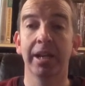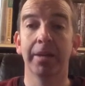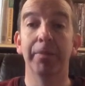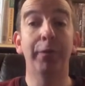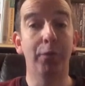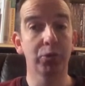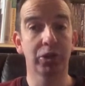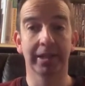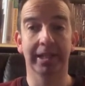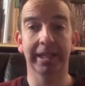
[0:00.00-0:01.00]
But
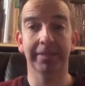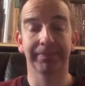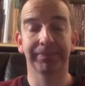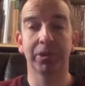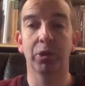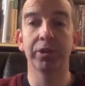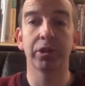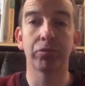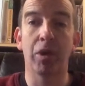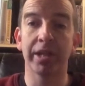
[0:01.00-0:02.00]
fortunately, on the
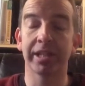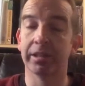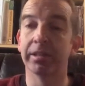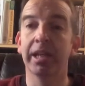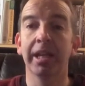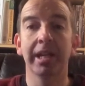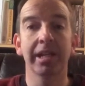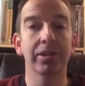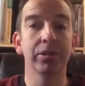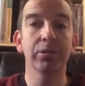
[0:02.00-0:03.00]
horizon
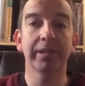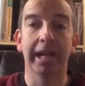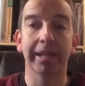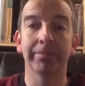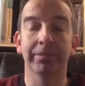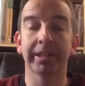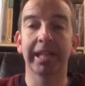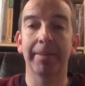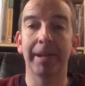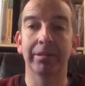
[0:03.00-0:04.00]
is a new game that
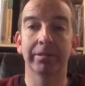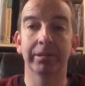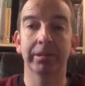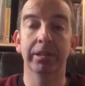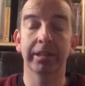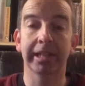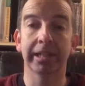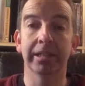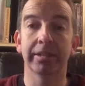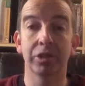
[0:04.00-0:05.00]
came out
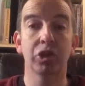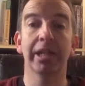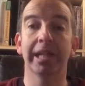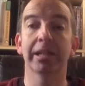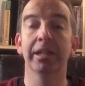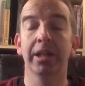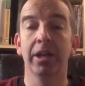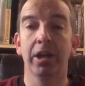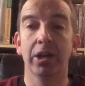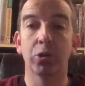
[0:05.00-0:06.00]
earlier this year
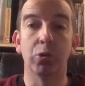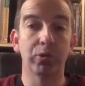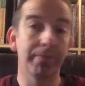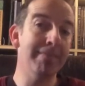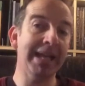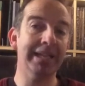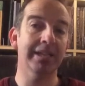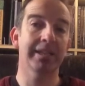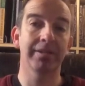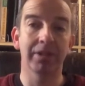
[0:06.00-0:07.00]
called Mega
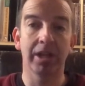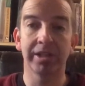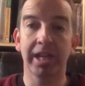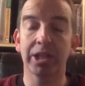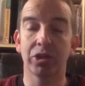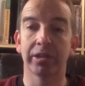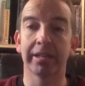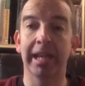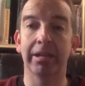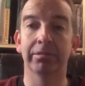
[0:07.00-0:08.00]
Civilization.
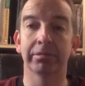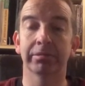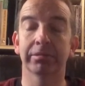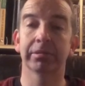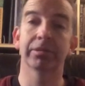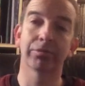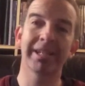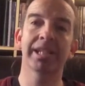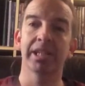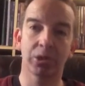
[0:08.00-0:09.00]
Now, the
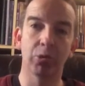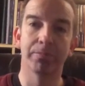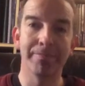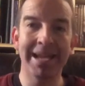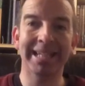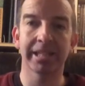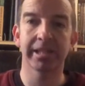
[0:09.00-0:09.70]
reason it's called Mega